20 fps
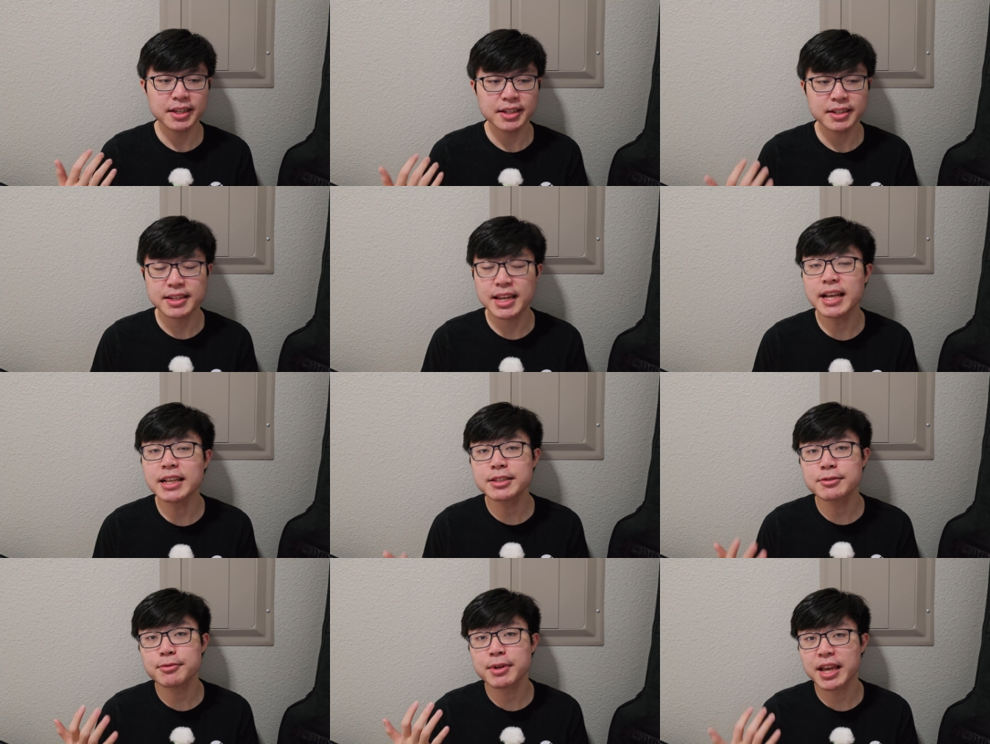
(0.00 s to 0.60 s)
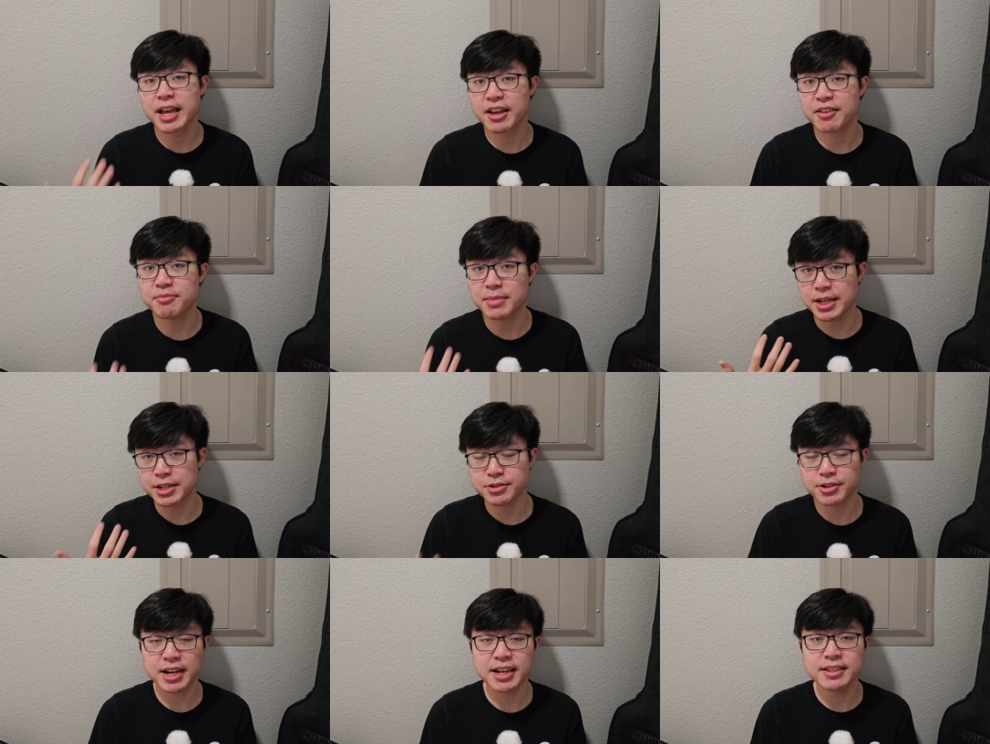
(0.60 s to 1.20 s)
Next, we have
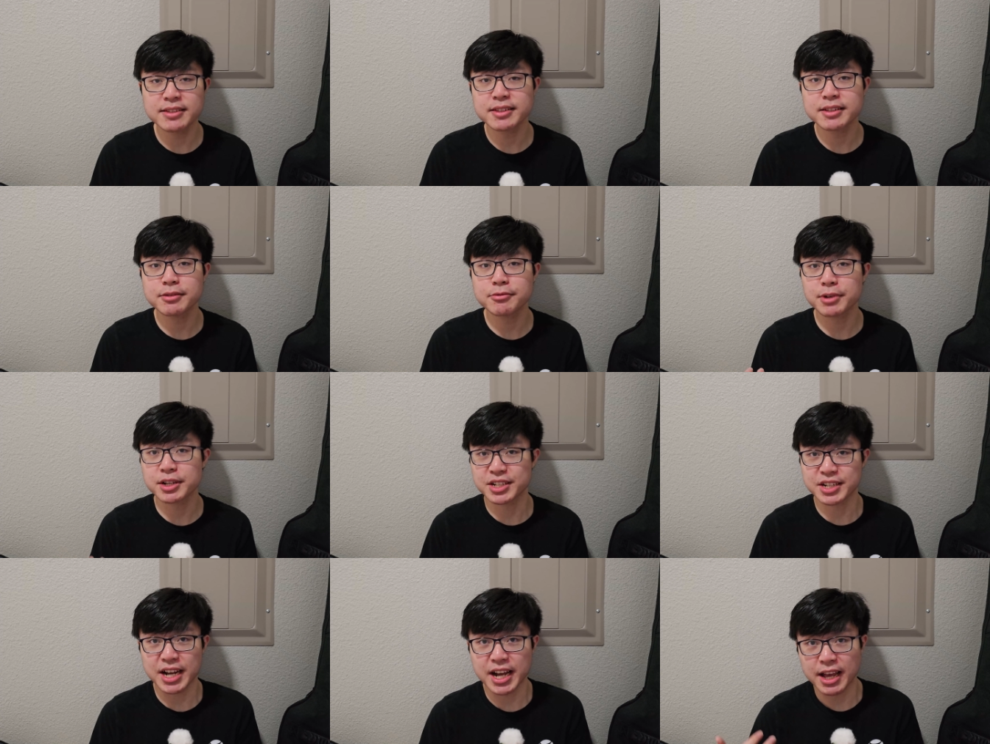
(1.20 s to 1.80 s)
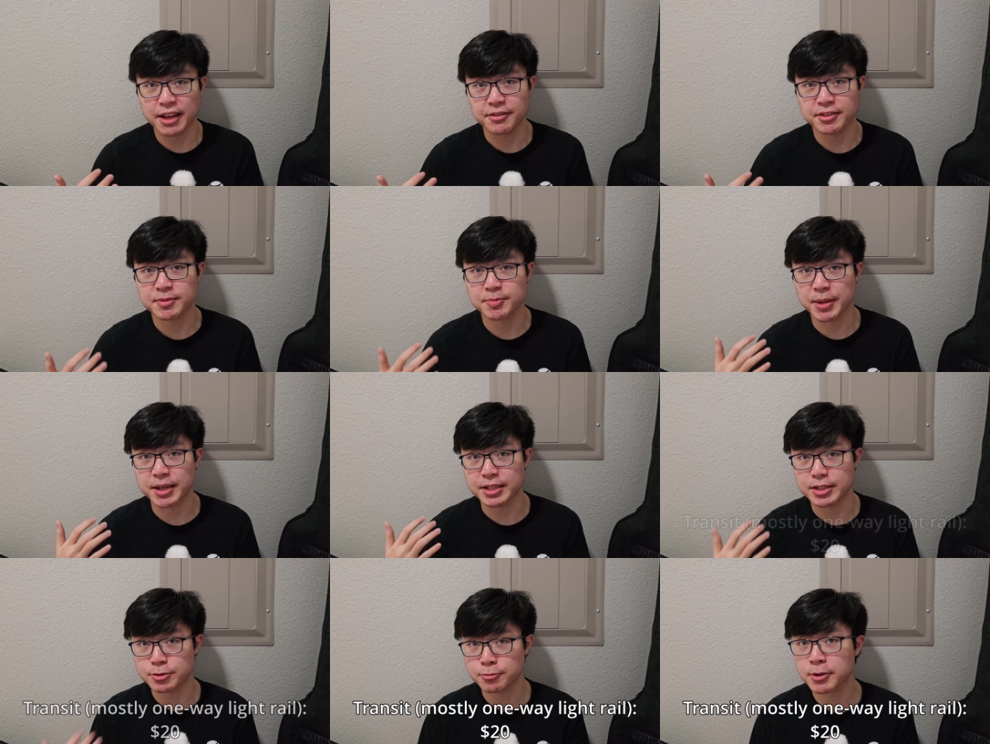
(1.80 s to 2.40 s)
my Transit, which I have
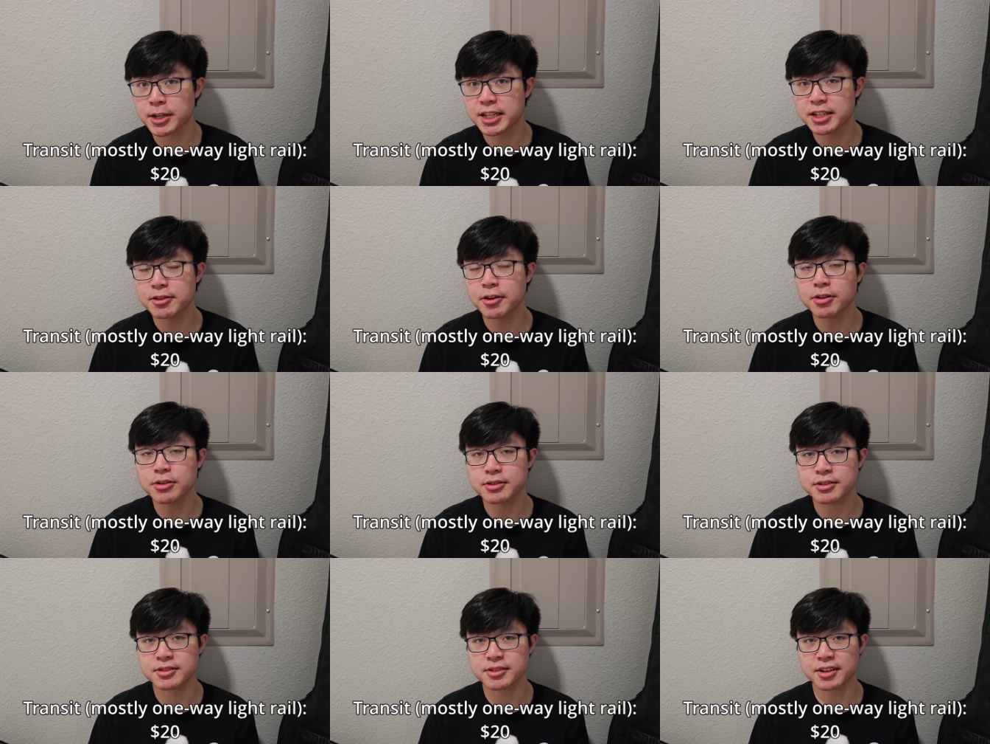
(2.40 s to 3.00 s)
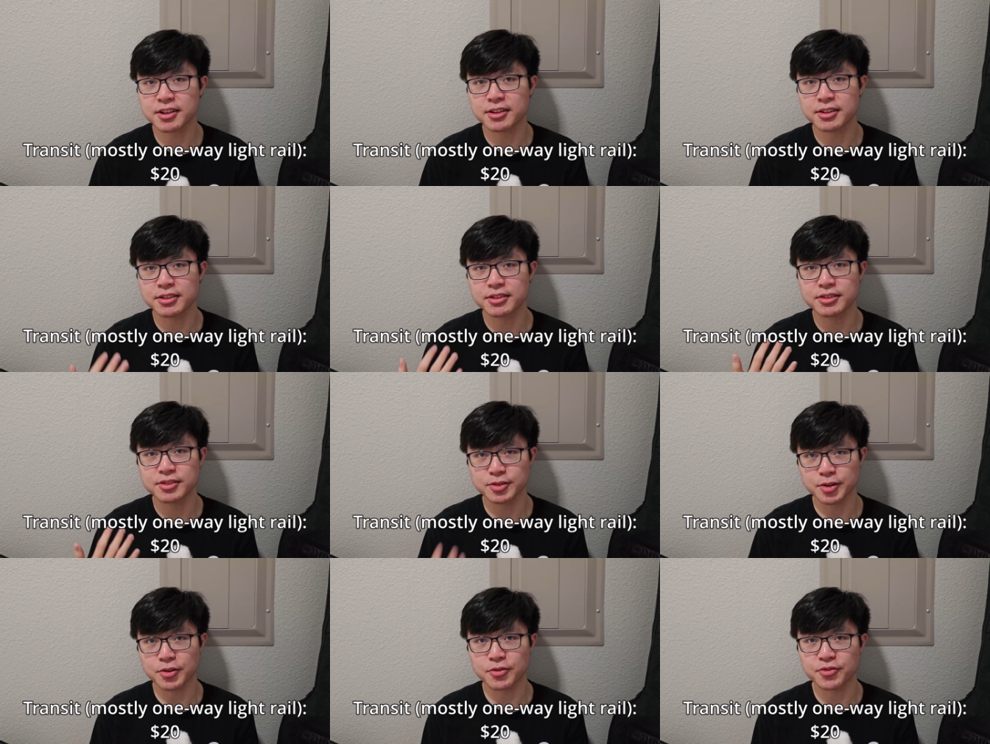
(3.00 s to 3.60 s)
spent $20 on
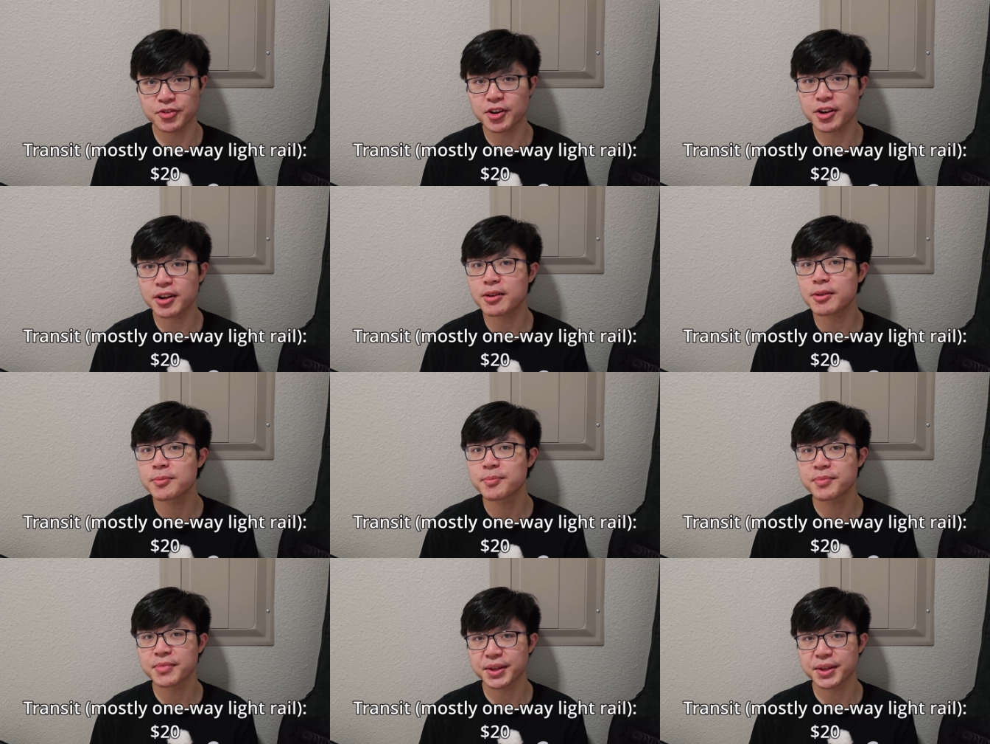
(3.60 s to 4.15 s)
so far.